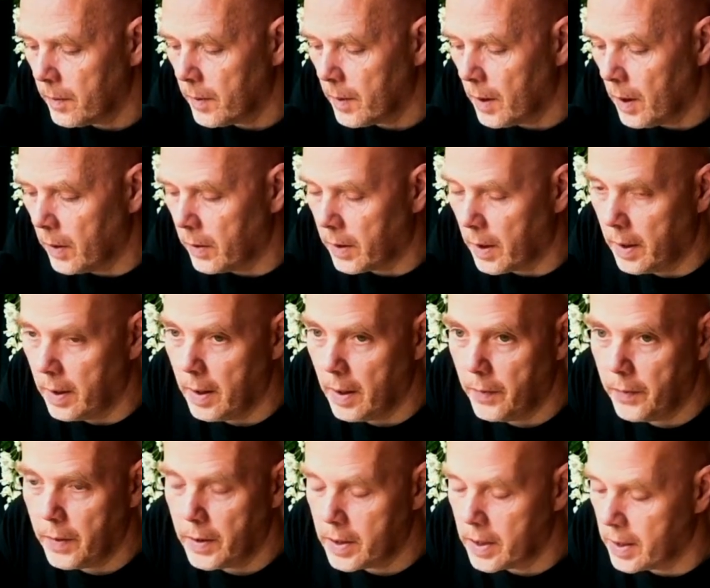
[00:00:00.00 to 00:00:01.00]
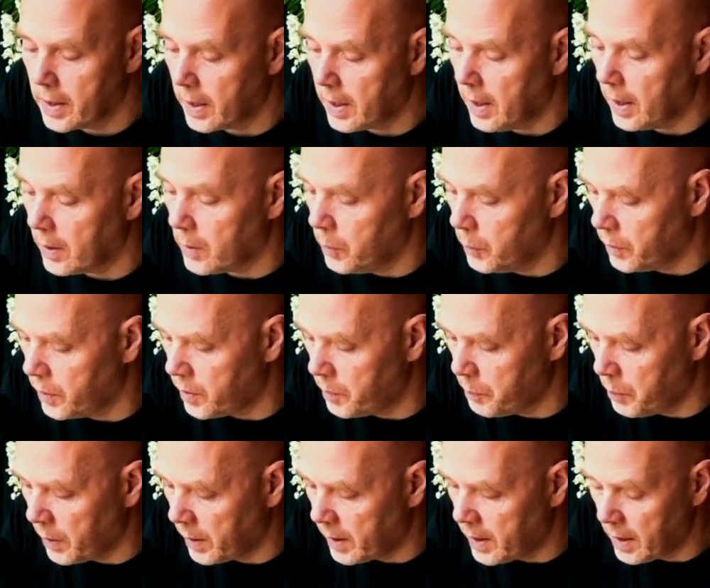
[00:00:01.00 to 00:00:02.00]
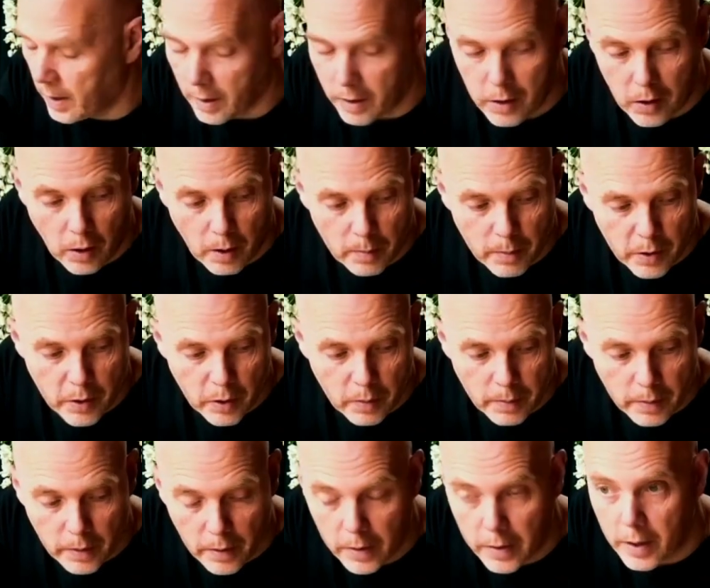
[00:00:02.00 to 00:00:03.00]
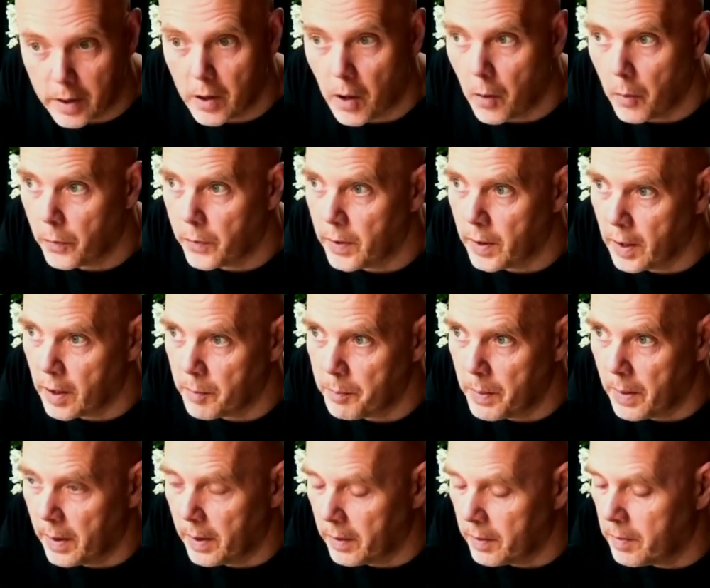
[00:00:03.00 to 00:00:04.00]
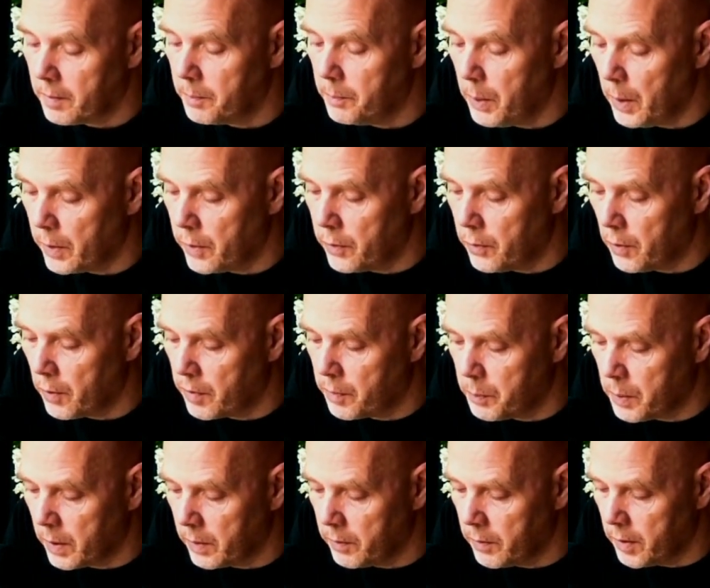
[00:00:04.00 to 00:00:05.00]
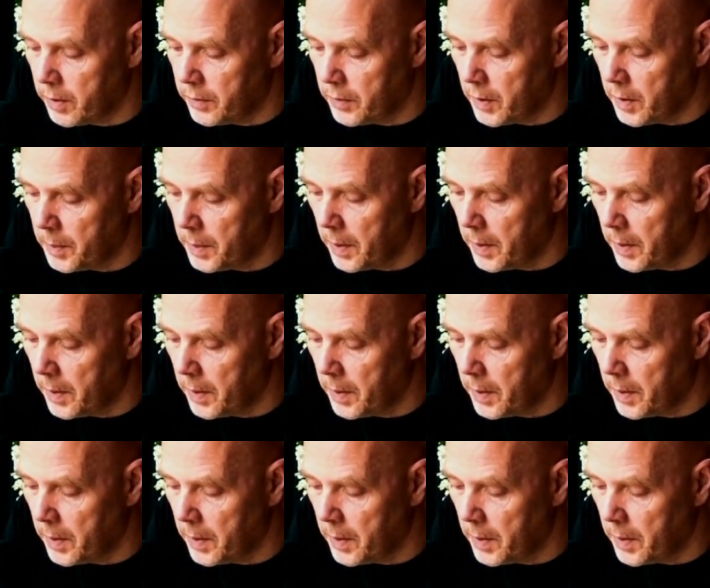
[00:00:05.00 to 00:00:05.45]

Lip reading: Okay, and this is a kit called Spring Kit, so I'm assuming that this whole thing is being put through a spring reverb.